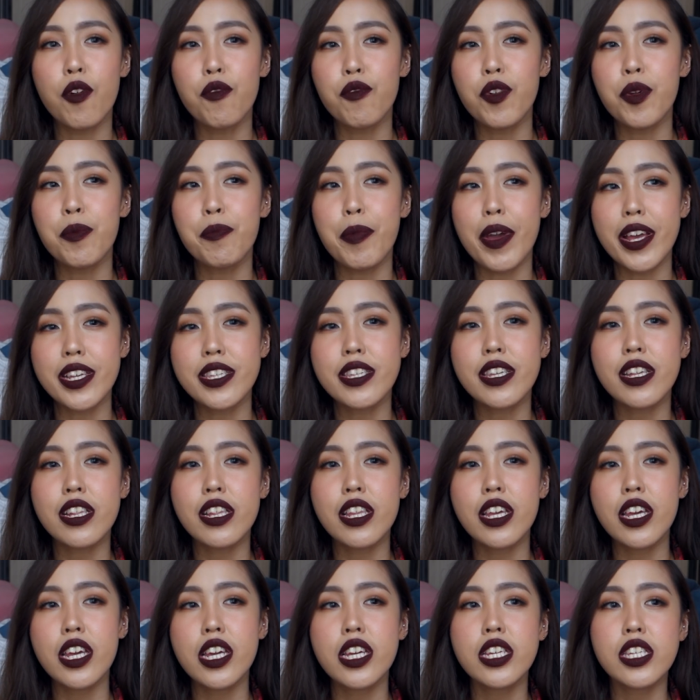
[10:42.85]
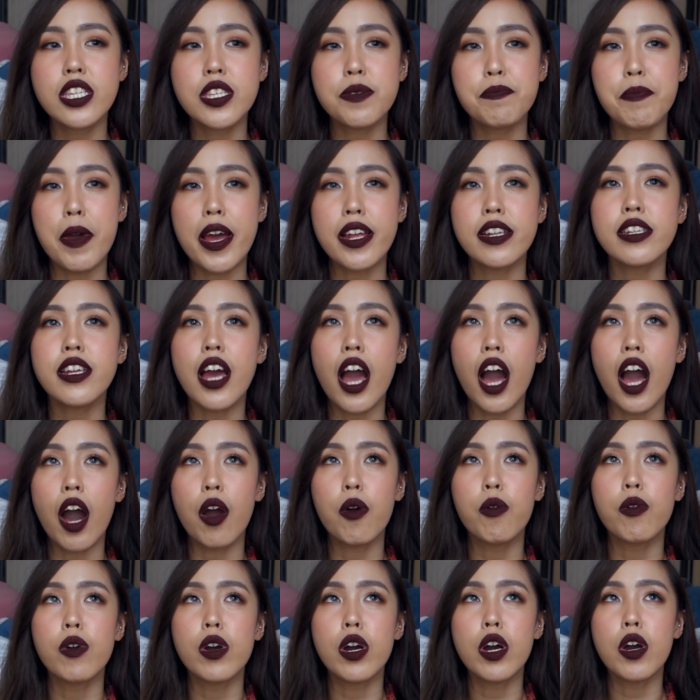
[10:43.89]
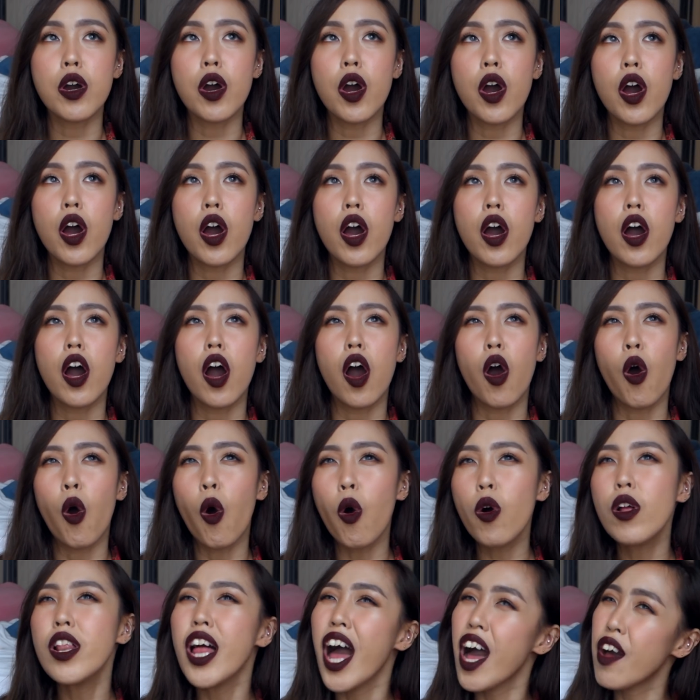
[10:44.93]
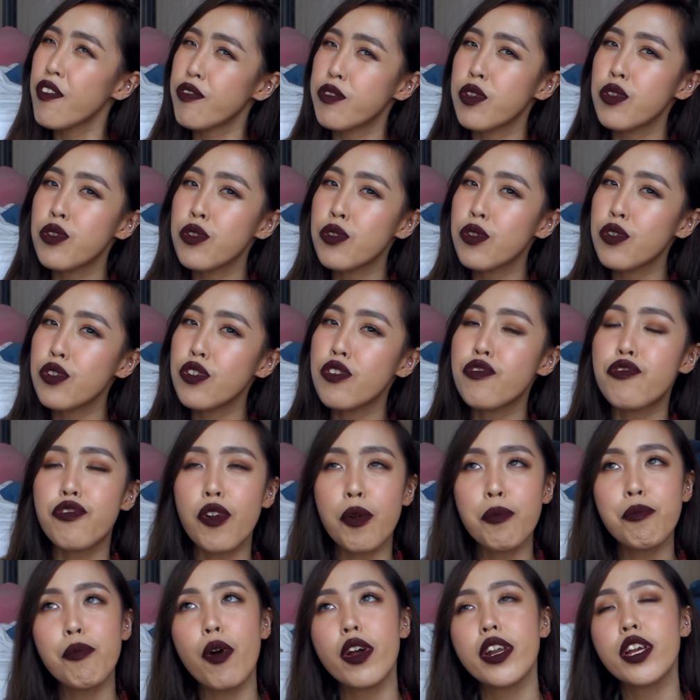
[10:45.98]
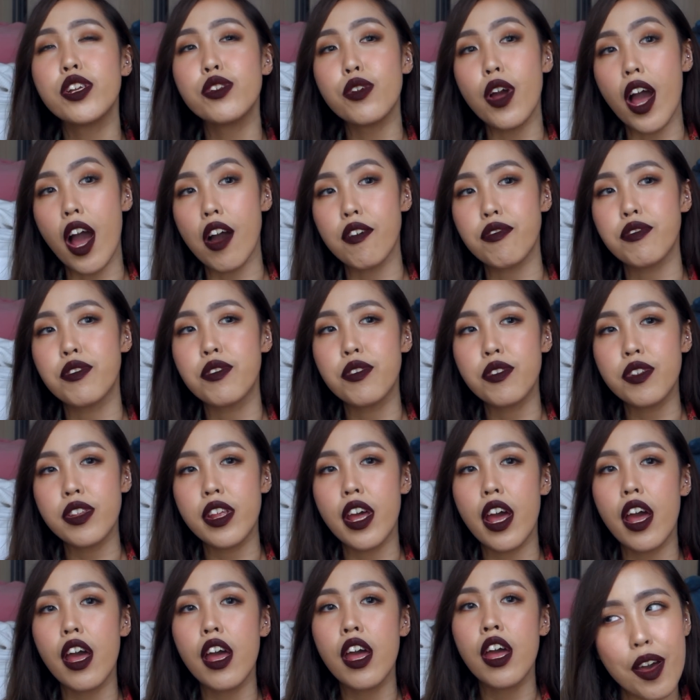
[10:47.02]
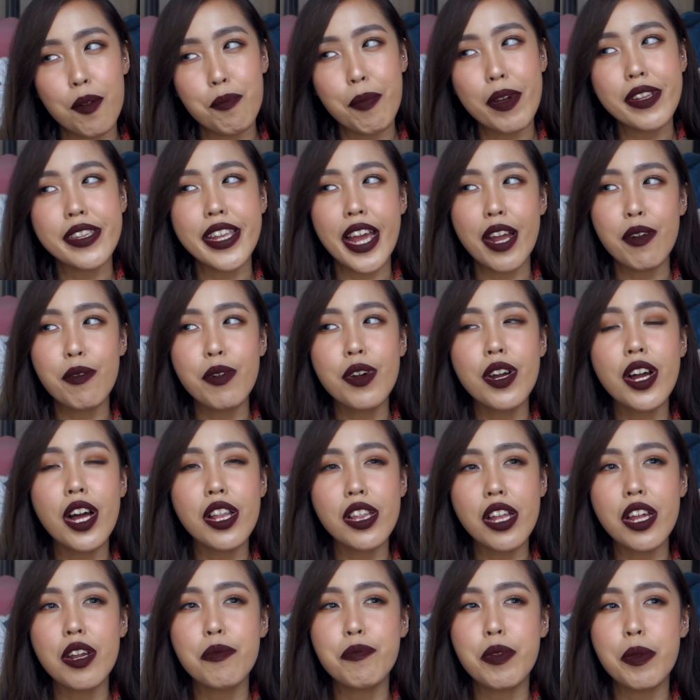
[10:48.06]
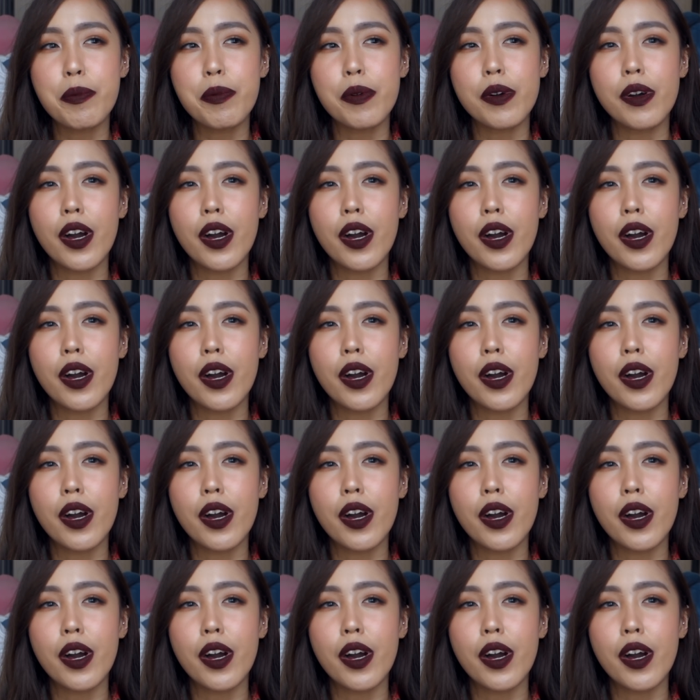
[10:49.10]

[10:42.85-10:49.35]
We basically spent our whole afternoon from morning to afternoon there, but there were a lot of people.